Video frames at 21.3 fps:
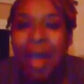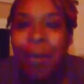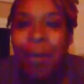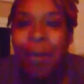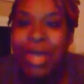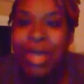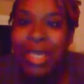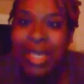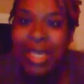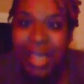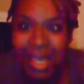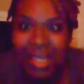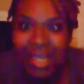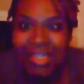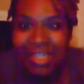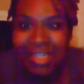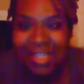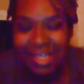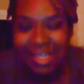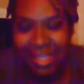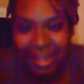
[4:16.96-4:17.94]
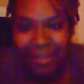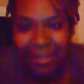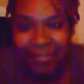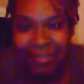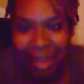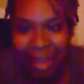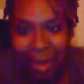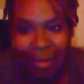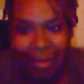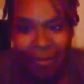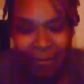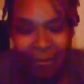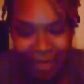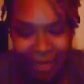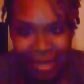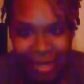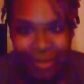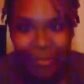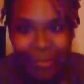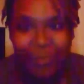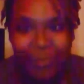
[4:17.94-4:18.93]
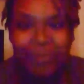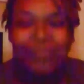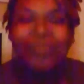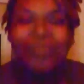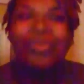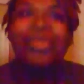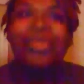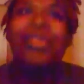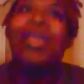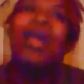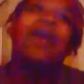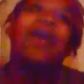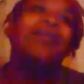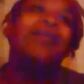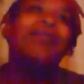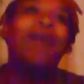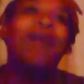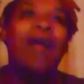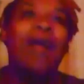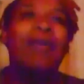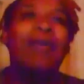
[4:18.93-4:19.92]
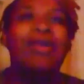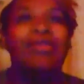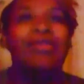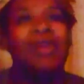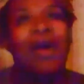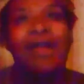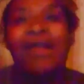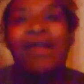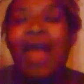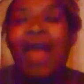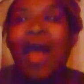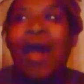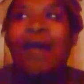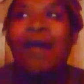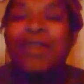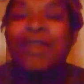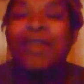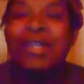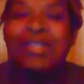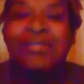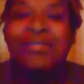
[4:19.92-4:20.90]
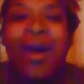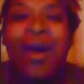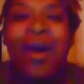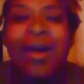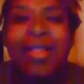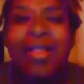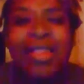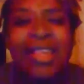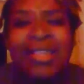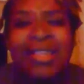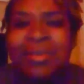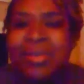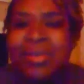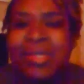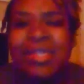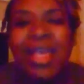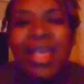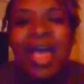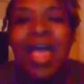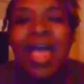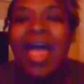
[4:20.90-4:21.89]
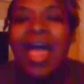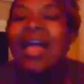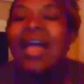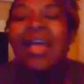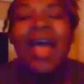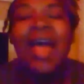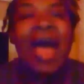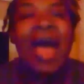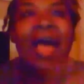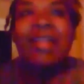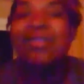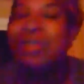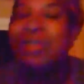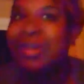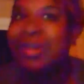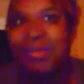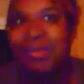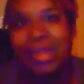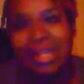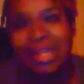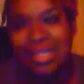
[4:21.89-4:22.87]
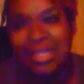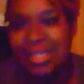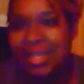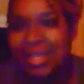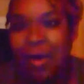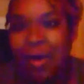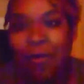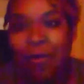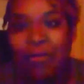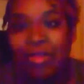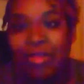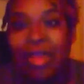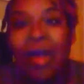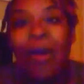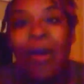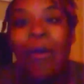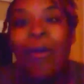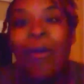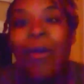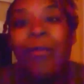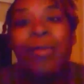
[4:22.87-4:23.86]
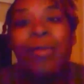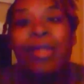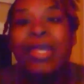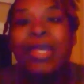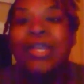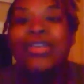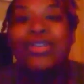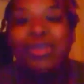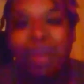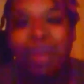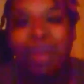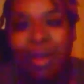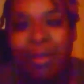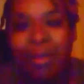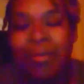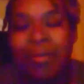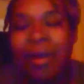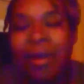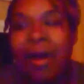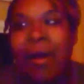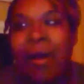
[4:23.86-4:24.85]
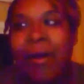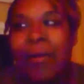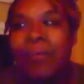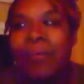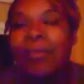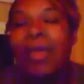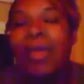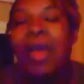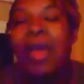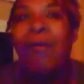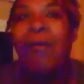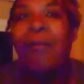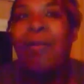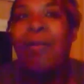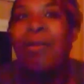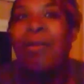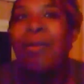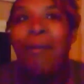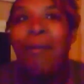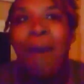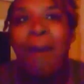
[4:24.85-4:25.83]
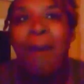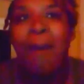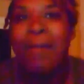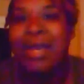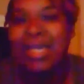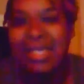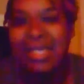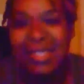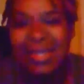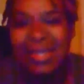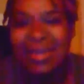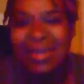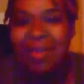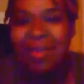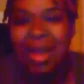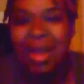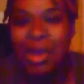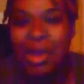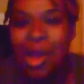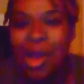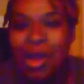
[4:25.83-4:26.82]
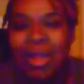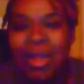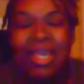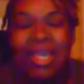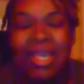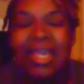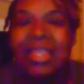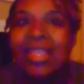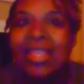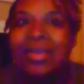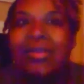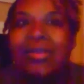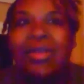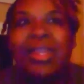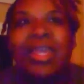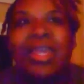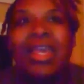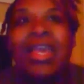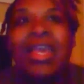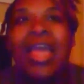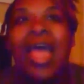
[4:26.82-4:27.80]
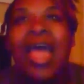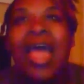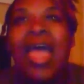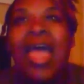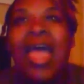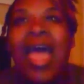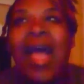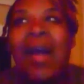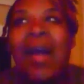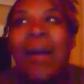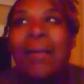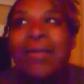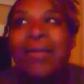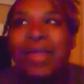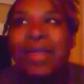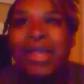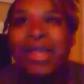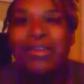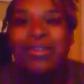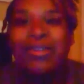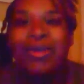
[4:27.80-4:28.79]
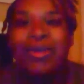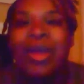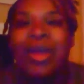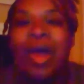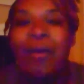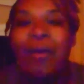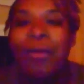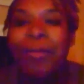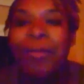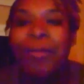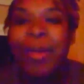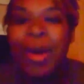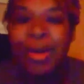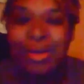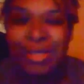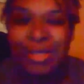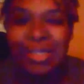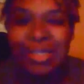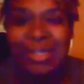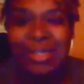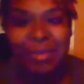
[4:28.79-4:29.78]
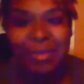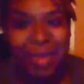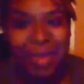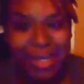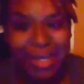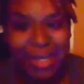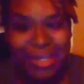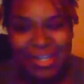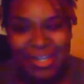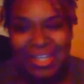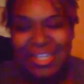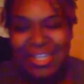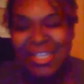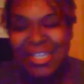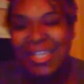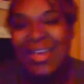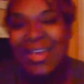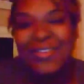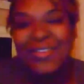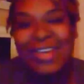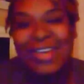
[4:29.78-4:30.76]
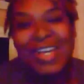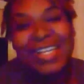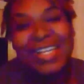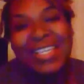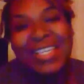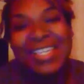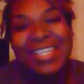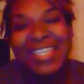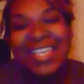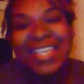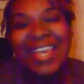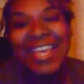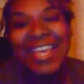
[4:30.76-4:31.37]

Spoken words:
we get to the sunflower field, right? We drive out. First of all, God literally took over that whole complete trip. Me, my mom, my sister, and my daughter, he literally had complete control. And I will post some pictures of us